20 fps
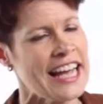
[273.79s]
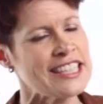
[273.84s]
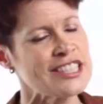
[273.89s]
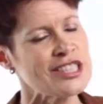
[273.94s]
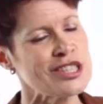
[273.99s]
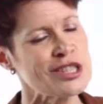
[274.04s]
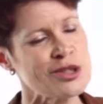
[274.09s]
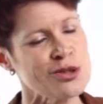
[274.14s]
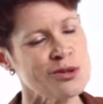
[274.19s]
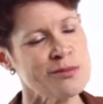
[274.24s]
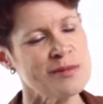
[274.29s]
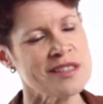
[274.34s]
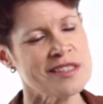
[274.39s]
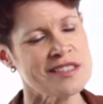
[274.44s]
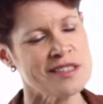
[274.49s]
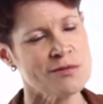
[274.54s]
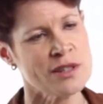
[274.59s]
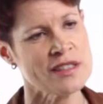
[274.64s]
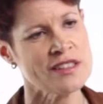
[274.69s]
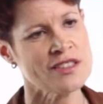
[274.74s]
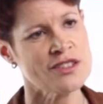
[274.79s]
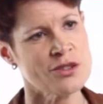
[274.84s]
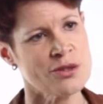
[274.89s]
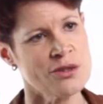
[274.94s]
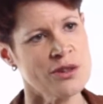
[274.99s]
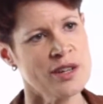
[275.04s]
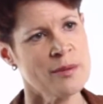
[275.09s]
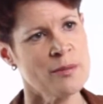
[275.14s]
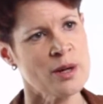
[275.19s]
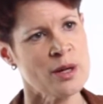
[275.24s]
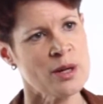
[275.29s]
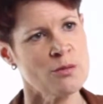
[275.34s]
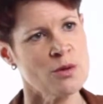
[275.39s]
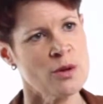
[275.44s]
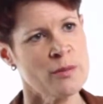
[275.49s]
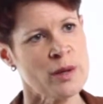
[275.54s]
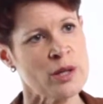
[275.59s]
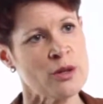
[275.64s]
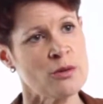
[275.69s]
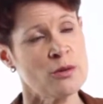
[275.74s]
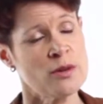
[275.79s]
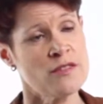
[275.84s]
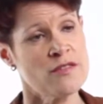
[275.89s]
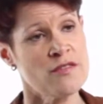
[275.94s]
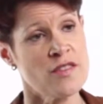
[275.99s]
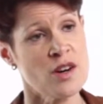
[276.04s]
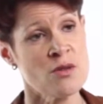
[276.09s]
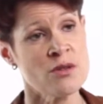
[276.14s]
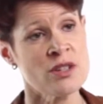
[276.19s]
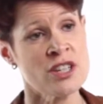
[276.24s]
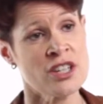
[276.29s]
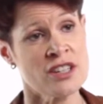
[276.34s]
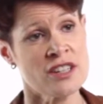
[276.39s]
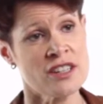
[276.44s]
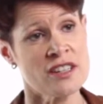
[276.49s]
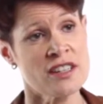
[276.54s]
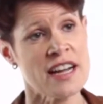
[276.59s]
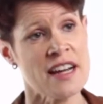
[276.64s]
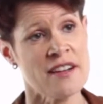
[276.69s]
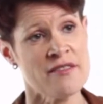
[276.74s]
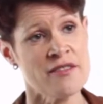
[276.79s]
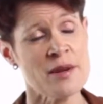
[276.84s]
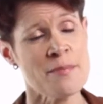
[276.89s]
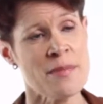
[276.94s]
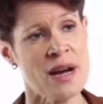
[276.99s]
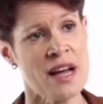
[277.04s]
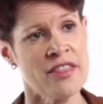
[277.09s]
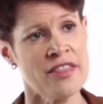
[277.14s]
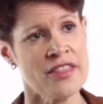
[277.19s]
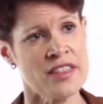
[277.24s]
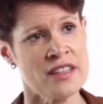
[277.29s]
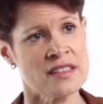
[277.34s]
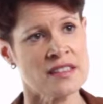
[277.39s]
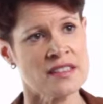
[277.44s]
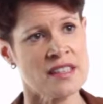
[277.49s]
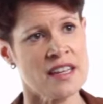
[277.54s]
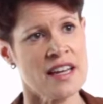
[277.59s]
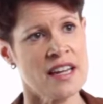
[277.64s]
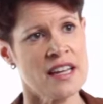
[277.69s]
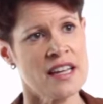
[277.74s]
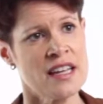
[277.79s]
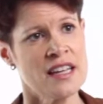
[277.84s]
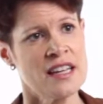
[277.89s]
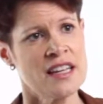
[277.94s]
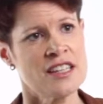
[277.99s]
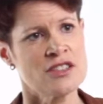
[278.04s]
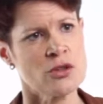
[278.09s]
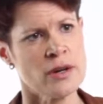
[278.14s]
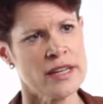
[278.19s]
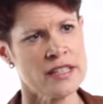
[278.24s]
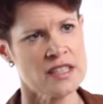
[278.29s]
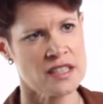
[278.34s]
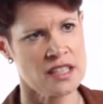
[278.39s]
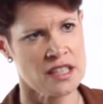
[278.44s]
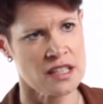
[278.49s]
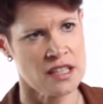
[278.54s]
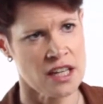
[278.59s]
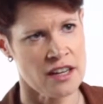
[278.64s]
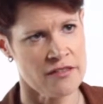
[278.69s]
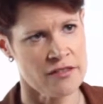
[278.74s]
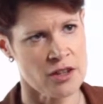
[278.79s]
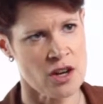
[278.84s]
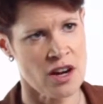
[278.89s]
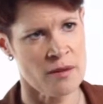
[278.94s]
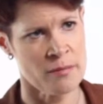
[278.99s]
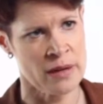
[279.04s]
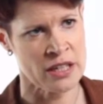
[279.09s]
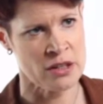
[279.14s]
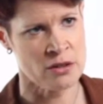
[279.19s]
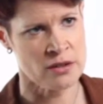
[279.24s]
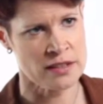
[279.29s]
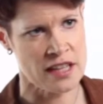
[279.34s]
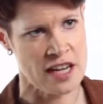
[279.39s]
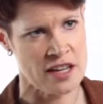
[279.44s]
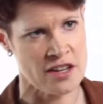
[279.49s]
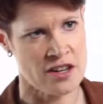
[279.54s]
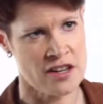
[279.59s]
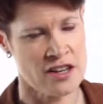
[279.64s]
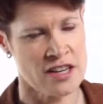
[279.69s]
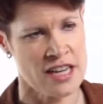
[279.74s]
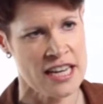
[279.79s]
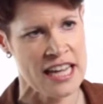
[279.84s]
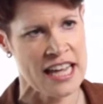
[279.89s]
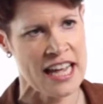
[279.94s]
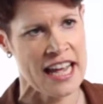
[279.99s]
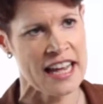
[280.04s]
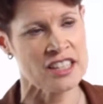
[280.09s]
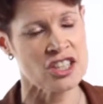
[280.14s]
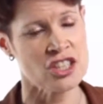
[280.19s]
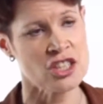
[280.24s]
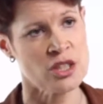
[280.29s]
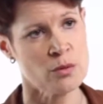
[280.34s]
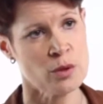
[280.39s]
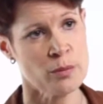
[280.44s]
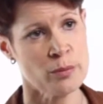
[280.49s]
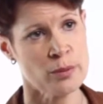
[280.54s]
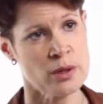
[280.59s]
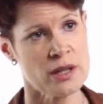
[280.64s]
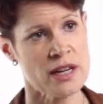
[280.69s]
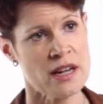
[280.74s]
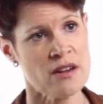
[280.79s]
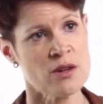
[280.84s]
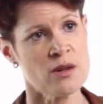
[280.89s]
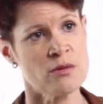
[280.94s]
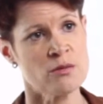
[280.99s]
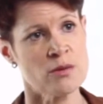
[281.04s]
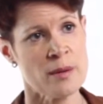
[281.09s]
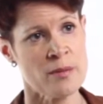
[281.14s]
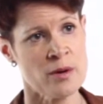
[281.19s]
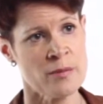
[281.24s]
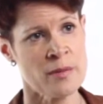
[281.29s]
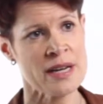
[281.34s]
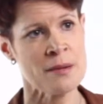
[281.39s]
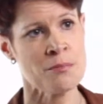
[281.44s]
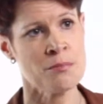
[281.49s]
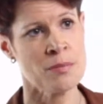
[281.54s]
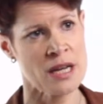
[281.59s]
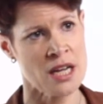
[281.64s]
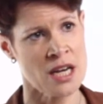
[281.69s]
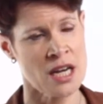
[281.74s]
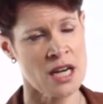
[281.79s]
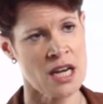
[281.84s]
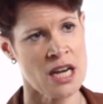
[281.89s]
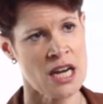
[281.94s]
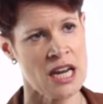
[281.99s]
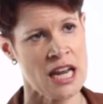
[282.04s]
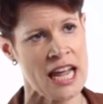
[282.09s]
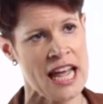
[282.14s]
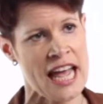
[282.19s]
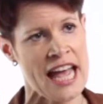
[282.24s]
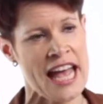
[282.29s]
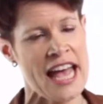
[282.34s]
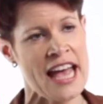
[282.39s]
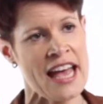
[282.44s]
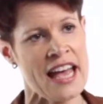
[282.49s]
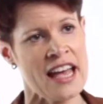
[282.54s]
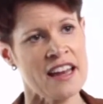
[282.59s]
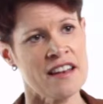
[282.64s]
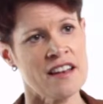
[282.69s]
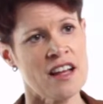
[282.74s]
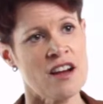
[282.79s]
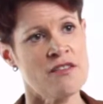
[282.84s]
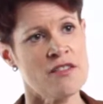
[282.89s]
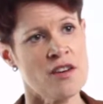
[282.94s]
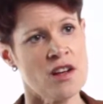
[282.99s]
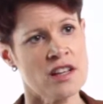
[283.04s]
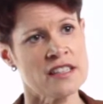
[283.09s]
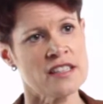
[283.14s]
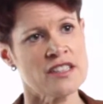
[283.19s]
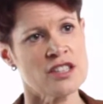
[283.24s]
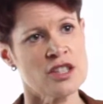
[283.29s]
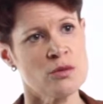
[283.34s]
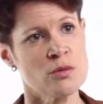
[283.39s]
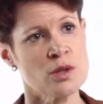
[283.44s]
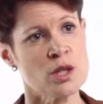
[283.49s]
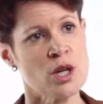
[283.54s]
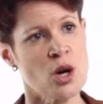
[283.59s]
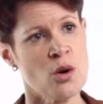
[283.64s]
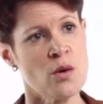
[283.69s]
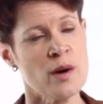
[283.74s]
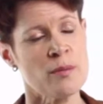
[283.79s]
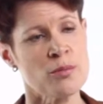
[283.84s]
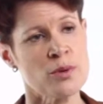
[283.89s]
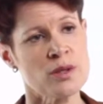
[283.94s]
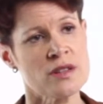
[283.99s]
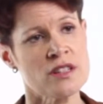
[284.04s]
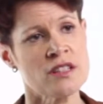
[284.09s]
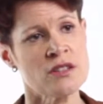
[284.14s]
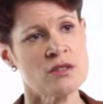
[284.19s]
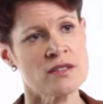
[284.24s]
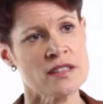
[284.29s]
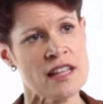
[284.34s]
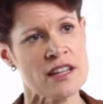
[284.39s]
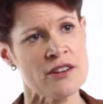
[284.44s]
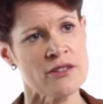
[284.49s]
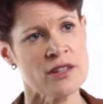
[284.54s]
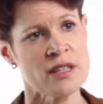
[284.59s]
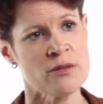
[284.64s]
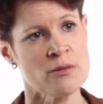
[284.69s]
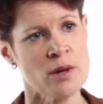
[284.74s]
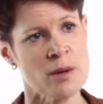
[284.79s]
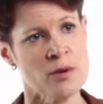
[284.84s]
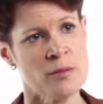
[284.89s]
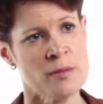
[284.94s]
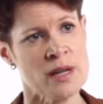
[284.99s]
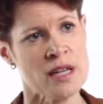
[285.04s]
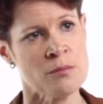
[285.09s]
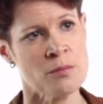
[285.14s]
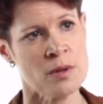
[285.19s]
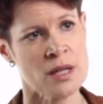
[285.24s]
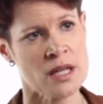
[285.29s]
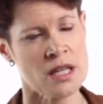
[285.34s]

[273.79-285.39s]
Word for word: and she told me this one story about a woman who would phone her every month and say, "Tracy, have you got my newsletter?" And she would put out a Rubbermaid bin, and a volunteer would go and put the newsletter in the Rubbermaid